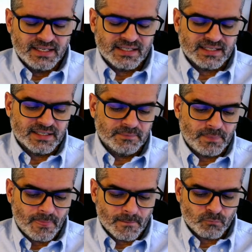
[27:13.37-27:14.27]

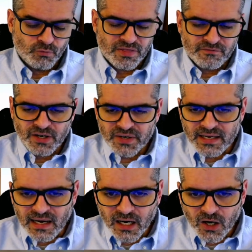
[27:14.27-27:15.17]
with a very
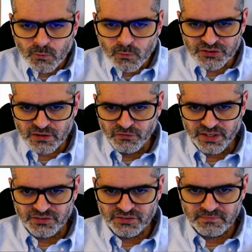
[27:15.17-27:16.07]
calm
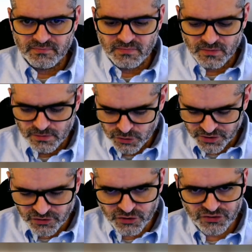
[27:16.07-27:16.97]
surface,
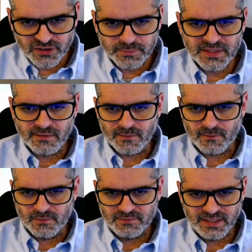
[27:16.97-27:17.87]
not disturbed at
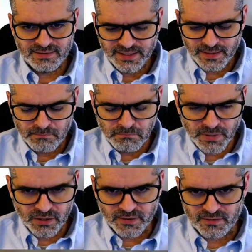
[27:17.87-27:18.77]
all, like a
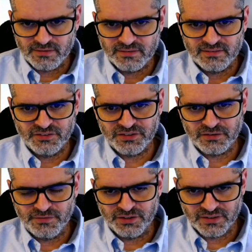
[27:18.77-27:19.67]
mirror
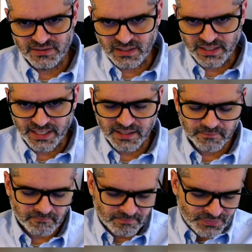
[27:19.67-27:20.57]
surface on the lake.
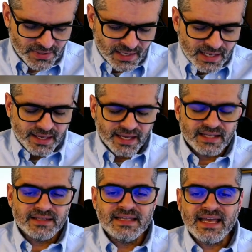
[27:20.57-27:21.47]

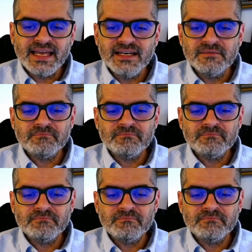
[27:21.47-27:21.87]
And then